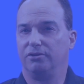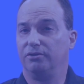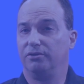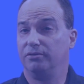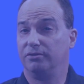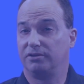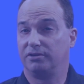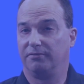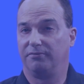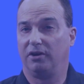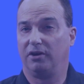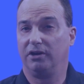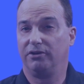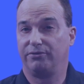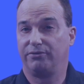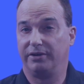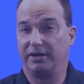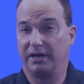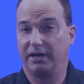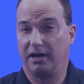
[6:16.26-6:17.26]
that use the
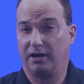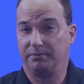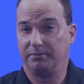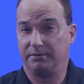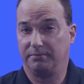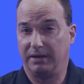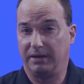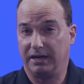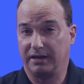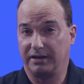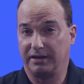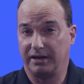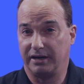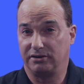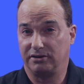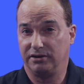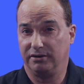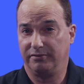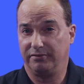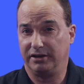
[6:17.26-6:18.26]
voluntary carbon market
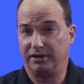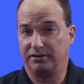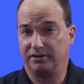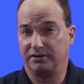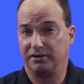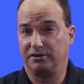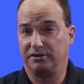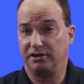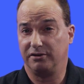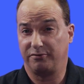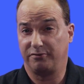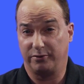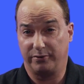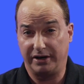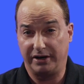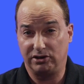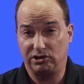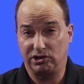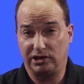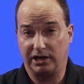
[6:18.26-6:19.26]
activities to
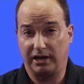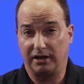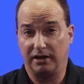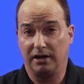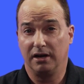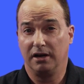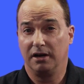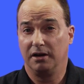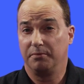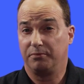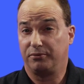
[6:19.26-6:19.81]
differentiate